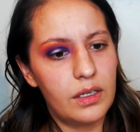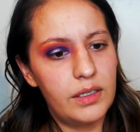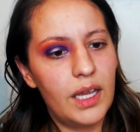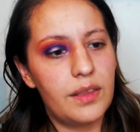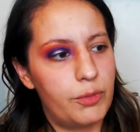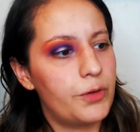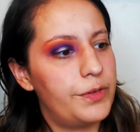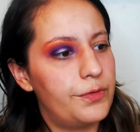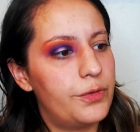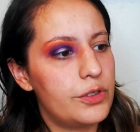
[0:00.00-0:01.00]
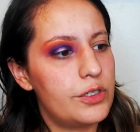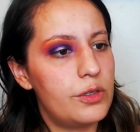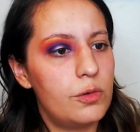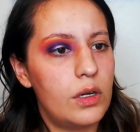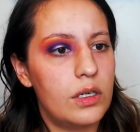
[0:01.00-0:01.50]
Yeah, the Morphe
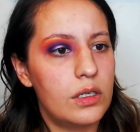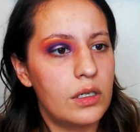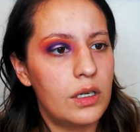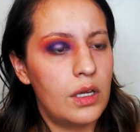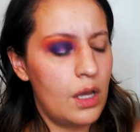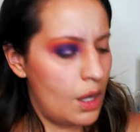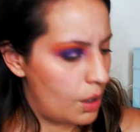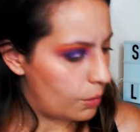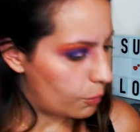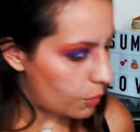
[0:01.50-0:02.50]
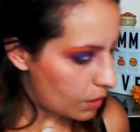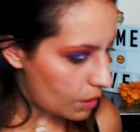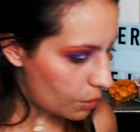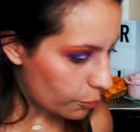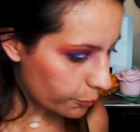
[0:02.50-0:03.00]
421.
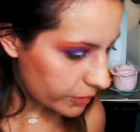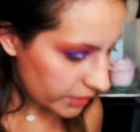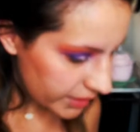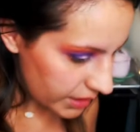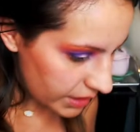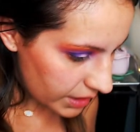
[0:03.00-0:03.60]
Whoa, really?